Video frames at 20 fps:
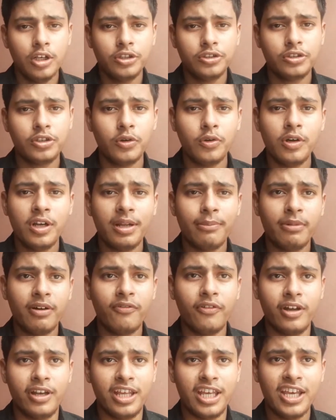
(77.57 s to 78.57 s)
So number
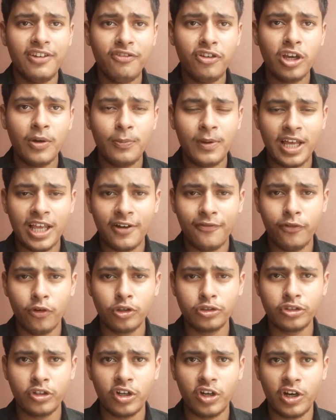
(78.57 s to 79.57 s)
one, if you apply a
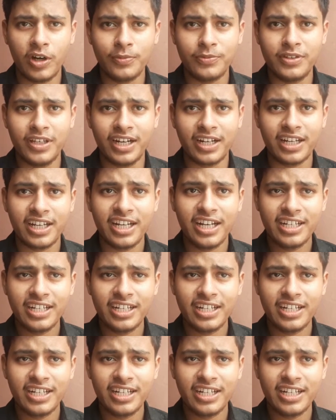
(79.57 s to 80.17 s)
force on an object,